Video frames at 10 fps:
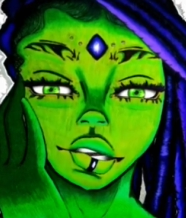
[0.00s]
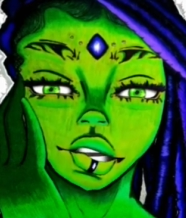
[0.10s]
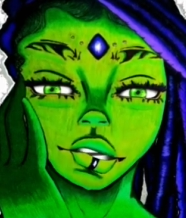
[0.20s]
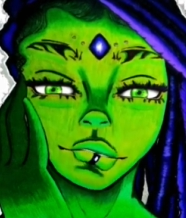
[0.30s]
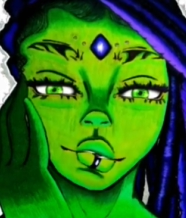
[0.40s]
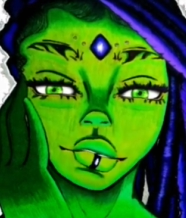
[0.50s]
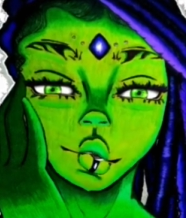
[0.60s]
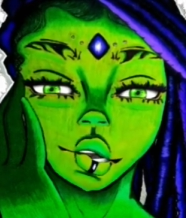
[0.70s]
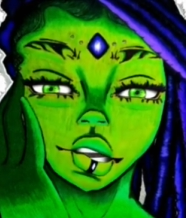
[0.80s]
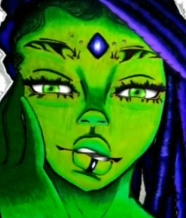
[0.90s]
The nerve is
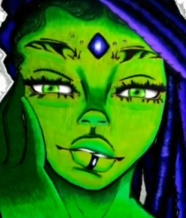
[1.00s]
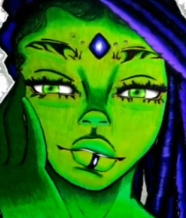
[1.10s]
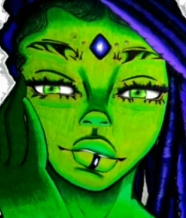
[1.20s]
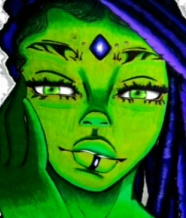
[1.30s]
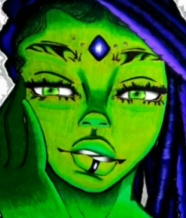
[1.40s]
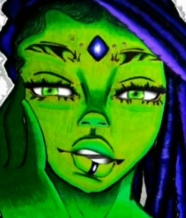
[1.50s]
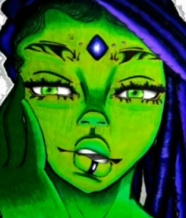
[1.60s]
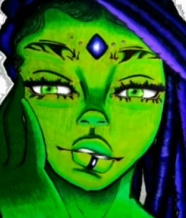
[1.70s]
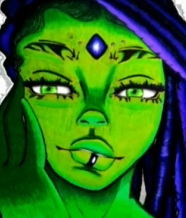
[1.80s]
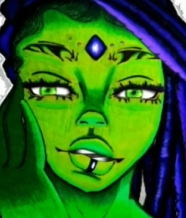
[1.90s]
real.
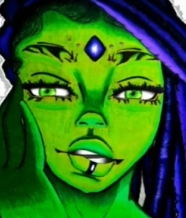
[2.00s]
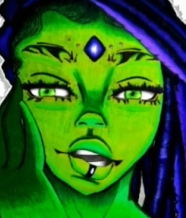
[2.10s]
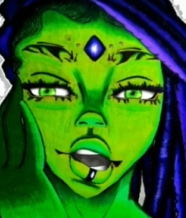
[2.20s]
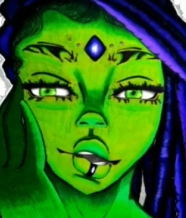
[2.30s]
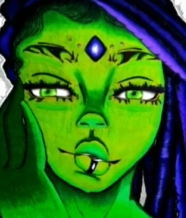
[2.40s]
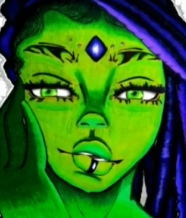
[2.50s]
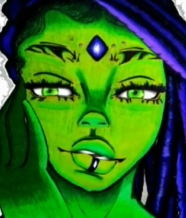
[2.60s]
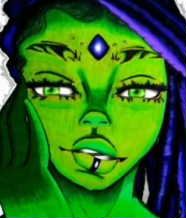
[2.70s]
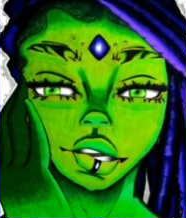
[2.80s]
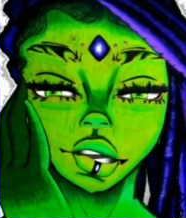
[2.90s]
Now here's
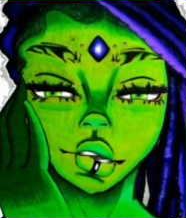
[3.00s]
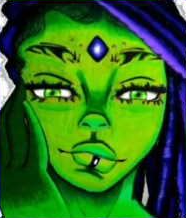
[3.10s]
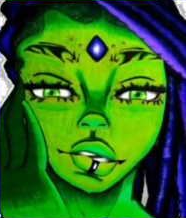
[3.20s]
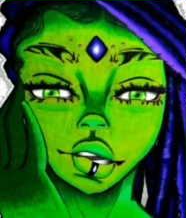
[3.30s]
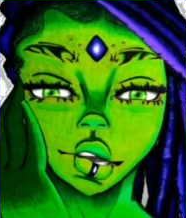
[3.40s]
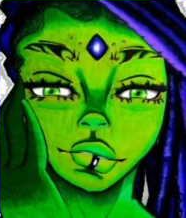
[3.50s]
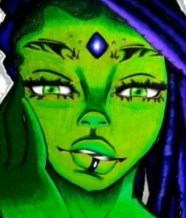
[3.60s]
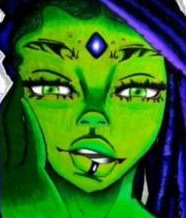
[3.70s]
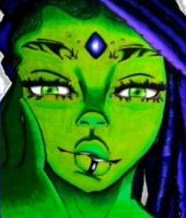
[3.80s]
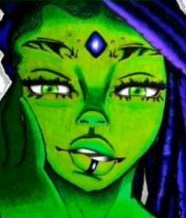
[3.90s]
the thing though. Do y'all
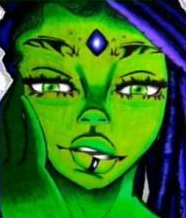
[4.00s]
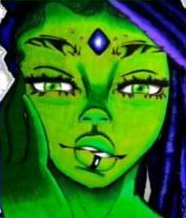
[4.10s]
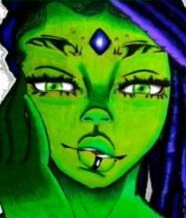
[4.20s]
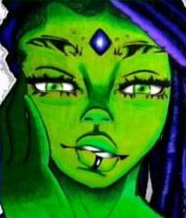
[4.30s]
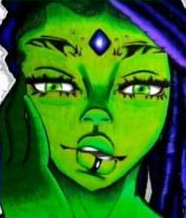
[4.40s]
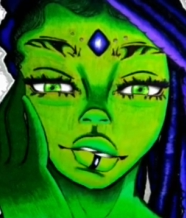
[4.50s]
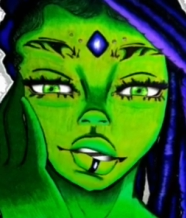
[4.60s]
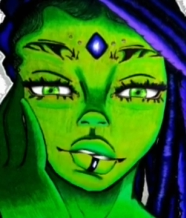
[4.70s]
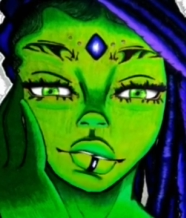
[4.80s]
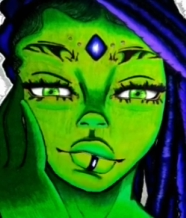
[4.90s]
think he'll actually show
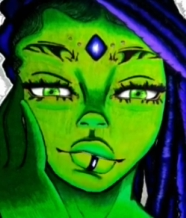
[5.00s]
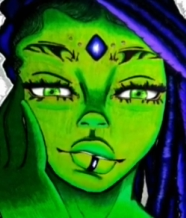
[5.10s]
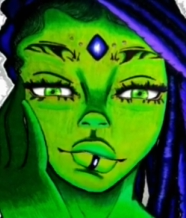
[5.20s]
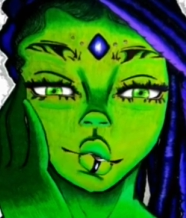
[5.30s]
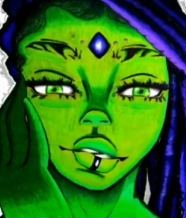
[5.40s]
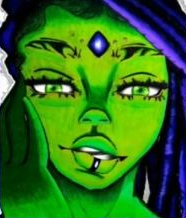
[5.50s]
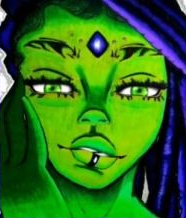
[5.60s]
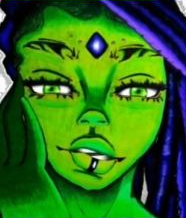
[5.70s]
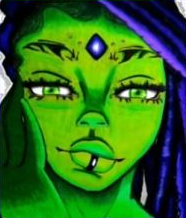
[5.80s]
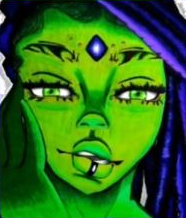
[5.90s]
up, or
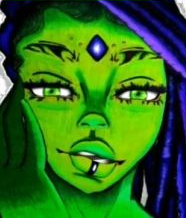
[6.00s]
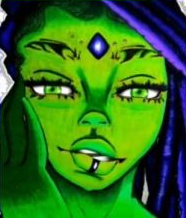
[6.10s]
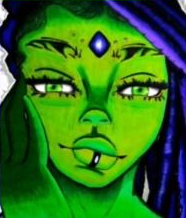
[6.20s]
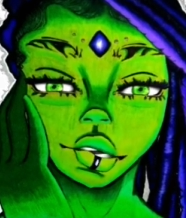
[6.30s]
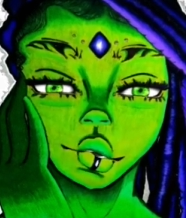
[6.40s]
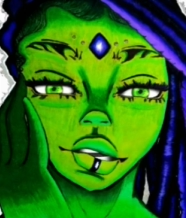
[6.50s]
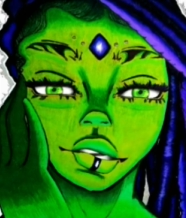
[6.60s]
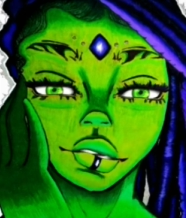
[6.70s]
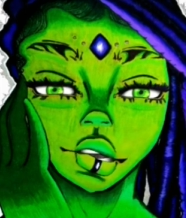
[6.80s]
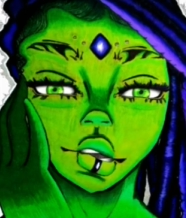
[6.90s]
is he feeling the heat
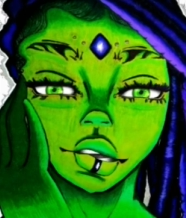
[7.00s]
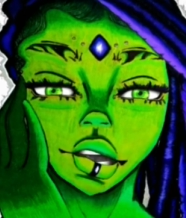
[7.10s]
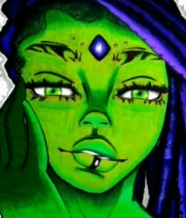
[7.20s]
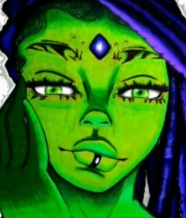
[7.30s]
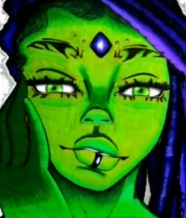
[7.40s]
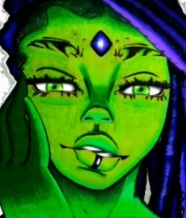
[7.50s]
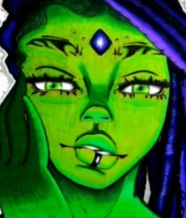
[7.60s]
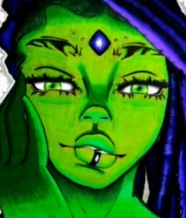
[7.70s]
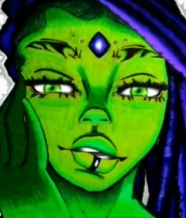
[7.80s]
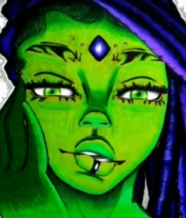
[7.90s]
enough knowing what's
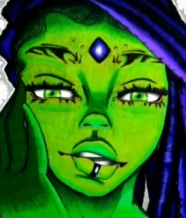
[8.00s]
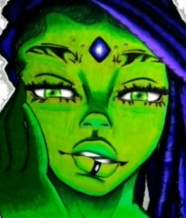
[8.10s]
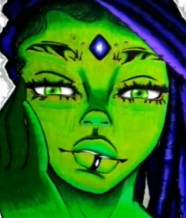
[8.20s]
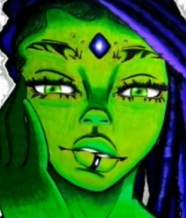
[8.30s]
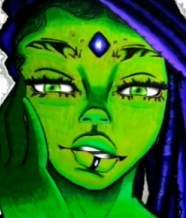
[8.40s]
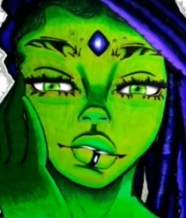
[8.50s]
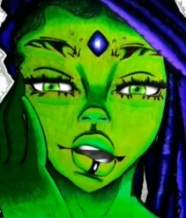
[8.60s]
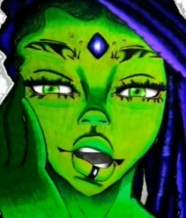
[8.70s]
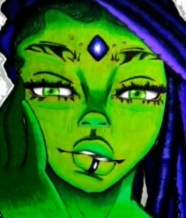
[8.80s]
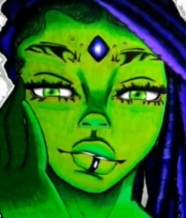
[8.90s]
coming for him that that
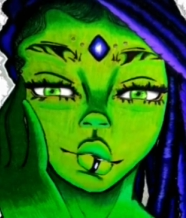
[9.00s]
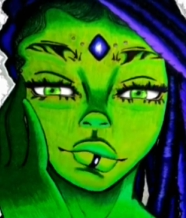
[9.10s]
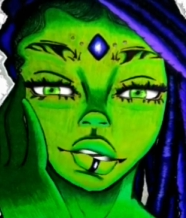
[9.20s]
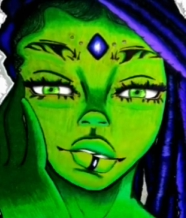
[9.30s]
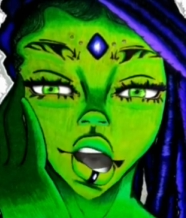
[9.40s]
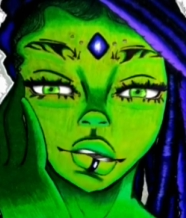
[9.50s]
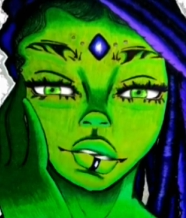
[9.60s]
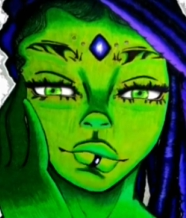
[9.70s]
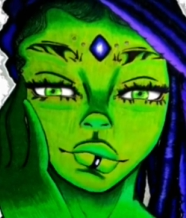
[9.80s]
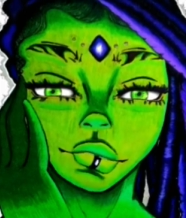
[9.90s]
part will be
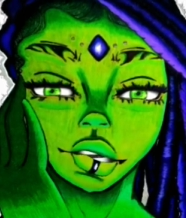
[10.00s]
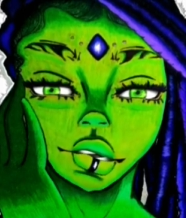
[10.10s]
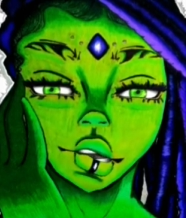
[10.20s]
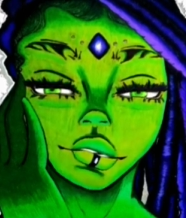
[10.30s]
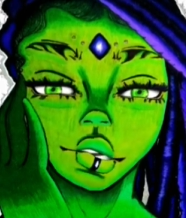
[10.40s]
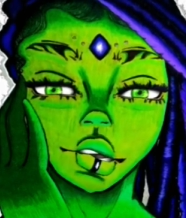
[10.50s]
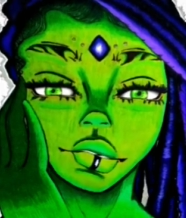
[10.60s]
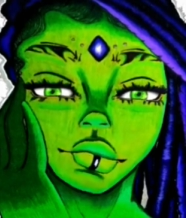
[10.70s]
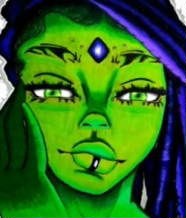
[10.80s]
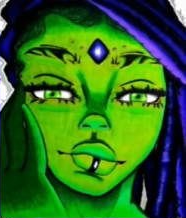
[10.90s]
dropped and he'll be a
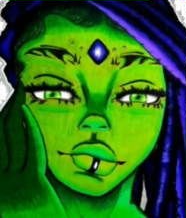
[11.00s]
no-show?